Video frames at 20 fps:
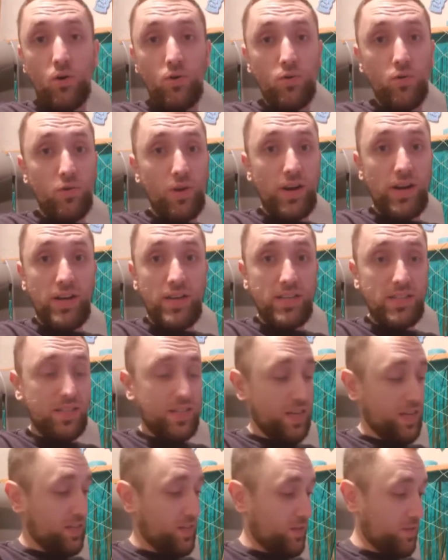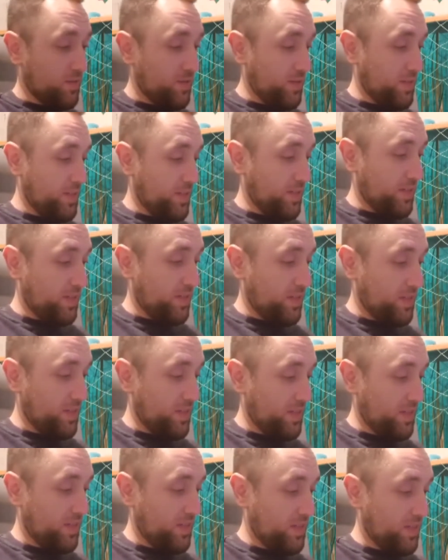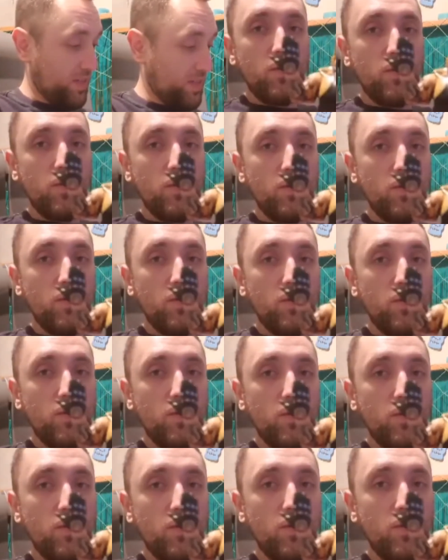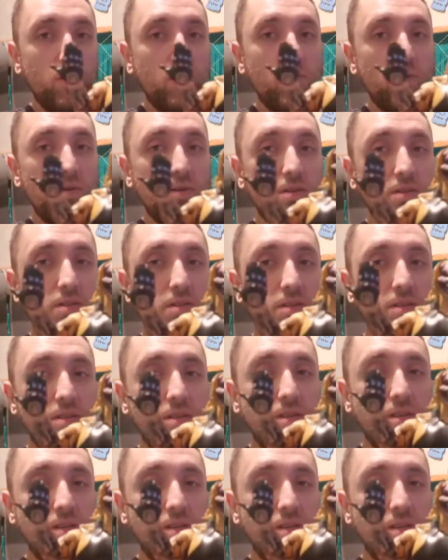Great accessories. And of course,